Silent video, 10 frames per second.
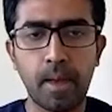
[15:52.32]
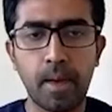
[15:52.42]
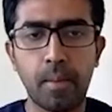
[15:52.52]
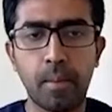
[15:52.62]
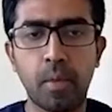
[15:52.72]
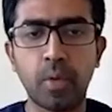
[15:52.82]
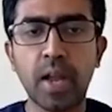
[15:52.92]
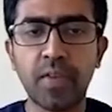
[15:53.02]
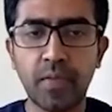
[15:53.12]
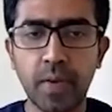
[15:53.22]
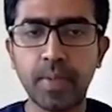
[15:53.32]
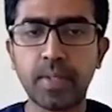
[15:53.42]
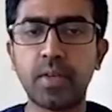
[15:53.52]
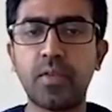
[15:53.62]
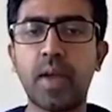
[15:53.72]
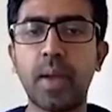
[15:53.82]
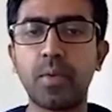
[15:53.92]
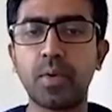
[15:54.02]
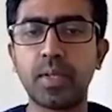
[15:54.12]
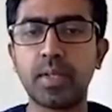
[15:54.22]
more than 50% of
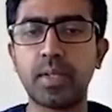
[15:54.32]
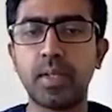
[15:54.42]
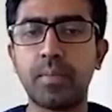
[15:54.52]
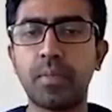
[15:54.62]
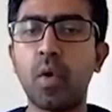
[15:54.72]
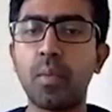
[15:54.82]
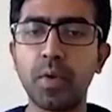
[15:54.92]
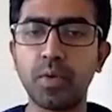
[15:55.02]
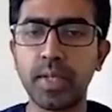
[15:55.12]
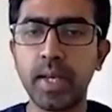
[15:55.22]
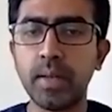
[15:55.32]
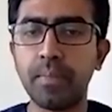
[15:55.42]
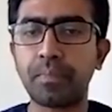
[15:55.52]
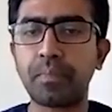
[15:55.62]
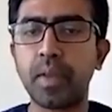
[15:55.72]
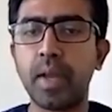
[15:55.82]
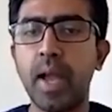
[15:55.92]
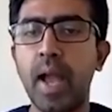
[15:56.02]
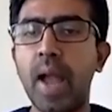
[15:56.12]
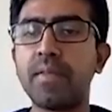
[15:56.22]
fibrosis or mucin
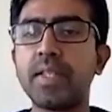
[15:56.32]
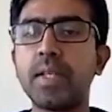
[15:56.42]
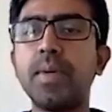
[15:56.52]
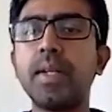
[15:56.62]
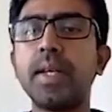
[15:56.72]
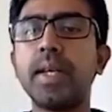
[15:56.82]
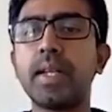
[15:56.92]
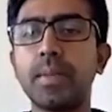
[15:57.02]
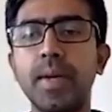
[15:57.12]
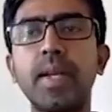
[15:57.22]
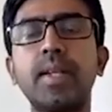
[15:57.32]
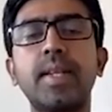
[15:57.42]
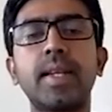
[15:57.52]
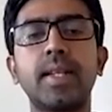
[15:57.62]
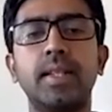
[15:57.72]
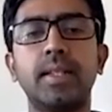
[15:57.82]
and visible intermediate signal.